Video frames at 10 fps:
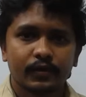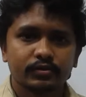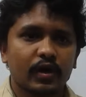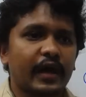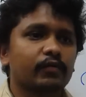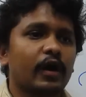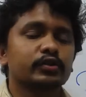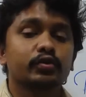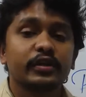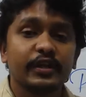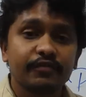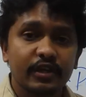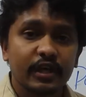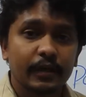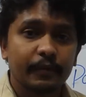So I want to live
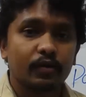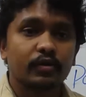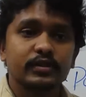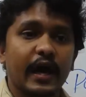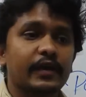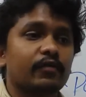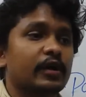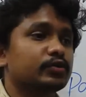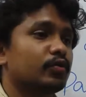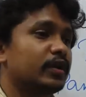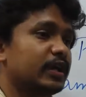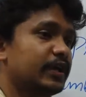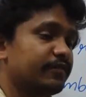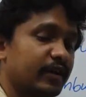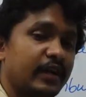here, because I want to
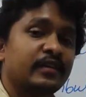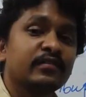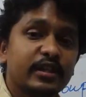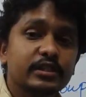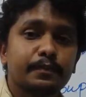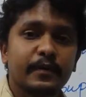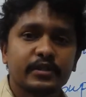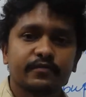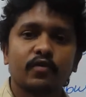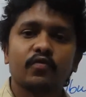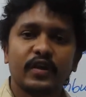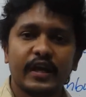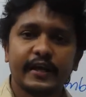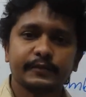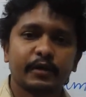live in this peaceful
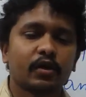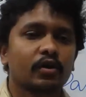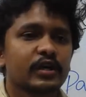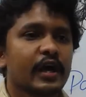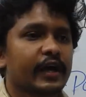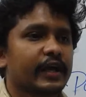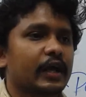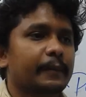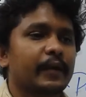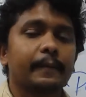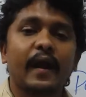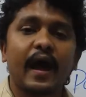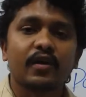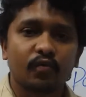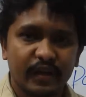village, because here people
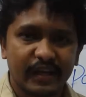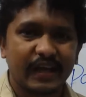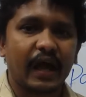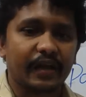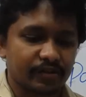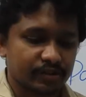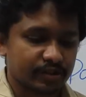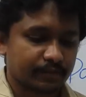are very kind.